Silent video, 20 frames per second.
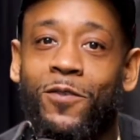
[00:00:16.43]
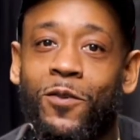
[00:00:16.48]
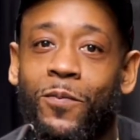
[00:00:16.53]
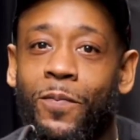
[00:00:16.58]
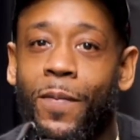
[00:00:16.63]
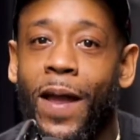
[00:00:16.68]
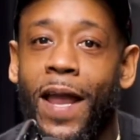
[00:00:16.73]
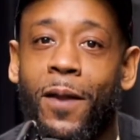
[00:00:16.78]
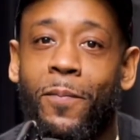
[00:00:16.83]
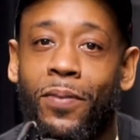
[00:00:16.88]

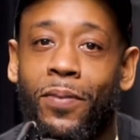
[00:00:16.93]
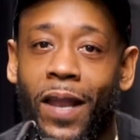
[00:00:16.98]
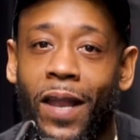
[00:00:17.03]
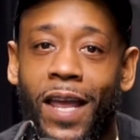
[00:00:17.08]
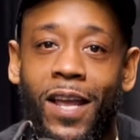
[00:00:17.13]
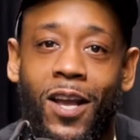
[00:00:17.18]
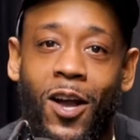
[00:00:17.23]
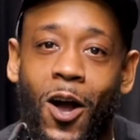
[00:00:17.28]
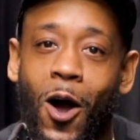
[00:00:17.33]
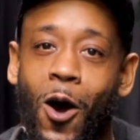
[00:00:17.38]
make play
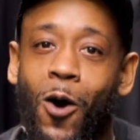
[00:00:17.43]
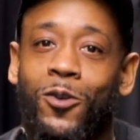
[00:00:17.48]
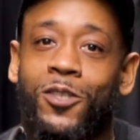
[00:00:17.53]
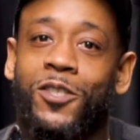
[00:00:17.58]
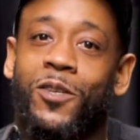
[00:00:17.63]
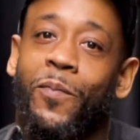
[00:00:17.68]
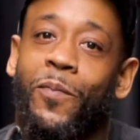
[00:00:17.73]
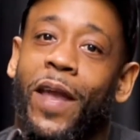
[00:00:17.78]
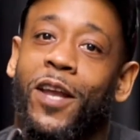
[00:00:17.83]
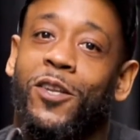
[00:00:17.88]
calls to
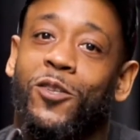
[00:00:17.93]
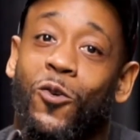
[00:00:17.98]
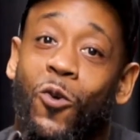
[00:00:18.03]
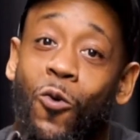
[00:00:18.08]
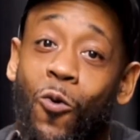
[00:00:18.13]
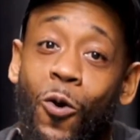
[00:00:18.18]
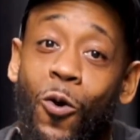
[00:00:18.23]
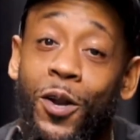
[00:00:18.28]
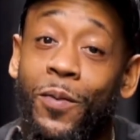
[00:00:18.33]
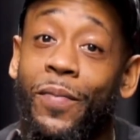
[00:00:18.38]
make the
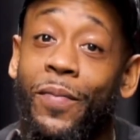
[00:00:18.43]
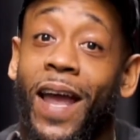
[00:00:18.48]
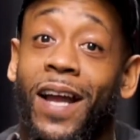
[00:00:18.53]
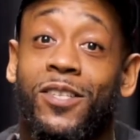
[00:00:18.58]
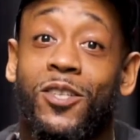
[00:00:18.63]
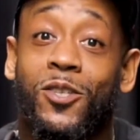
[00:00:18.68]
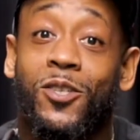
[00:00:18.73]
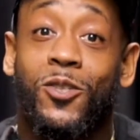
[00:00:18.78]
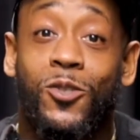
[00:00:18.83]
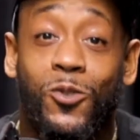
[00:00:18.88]
quarterback the
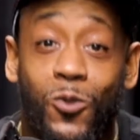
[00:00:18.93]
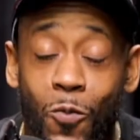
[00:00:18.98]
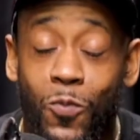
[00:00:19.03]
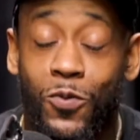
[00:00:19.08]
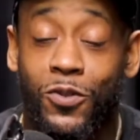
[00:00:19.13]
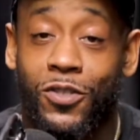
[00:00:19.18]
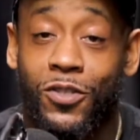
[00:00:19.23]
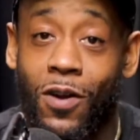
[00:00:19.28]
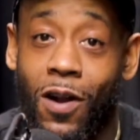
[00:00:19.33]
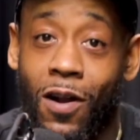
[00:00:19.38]

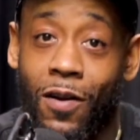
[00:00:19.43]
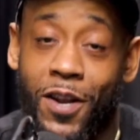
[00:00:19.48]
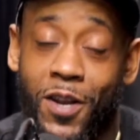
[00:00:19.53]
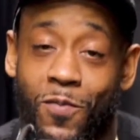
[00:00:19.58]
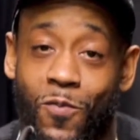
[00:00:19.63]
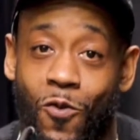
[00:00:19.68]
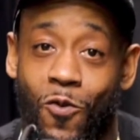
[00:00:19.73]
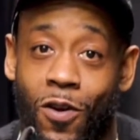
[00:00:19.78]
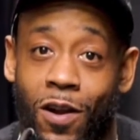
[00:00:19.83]
superstar anymore.